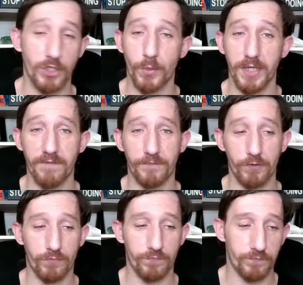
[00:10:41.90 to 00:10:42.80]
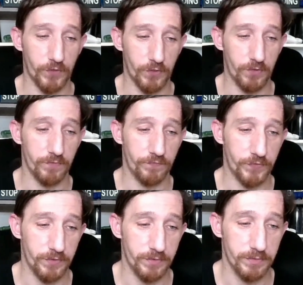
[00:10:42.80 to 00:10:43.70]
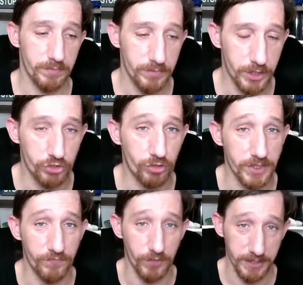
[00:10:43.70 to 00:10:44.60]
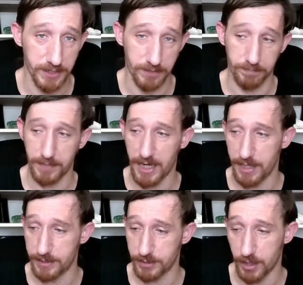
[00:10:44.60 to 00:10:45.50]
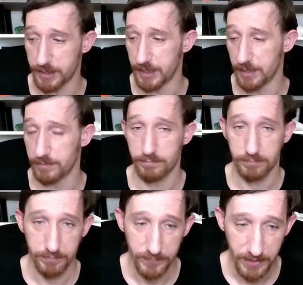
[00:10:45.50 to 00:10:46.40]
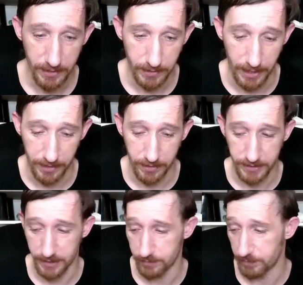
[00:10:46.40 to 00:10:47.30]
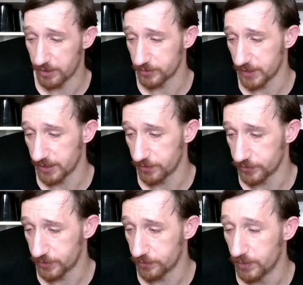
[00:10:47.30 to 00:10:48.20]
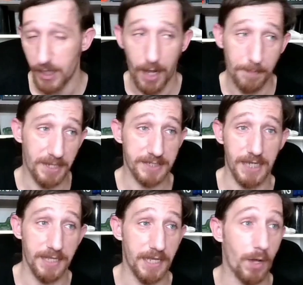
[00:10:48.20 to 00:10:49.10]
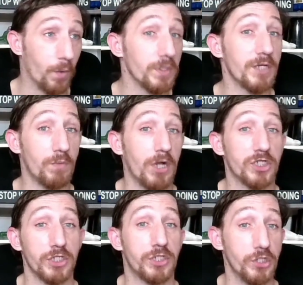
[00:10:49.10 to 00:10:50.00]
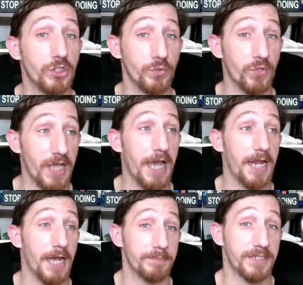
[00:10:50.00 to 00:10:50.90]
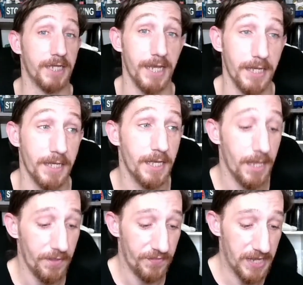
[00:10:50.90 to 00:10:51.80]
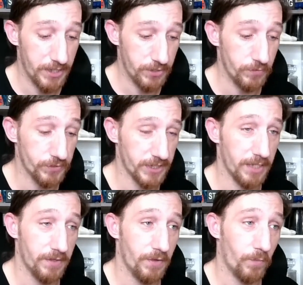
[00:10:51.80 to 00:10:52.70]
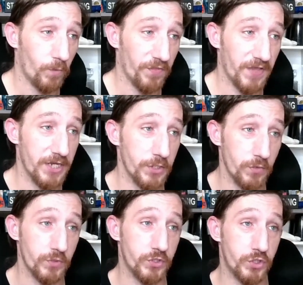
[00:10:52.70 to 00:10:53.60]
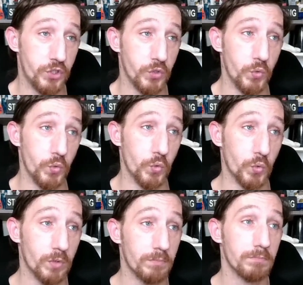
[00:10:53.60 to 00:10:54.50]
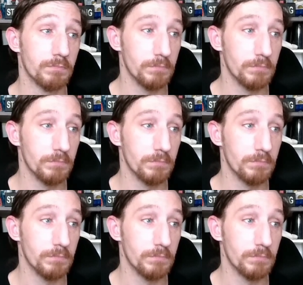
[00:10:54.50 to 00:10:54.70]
when you're doing it for constructive criticism and content, like content makers like those do. I'm not saying they only watch it to do that. I'm saying they use what they do to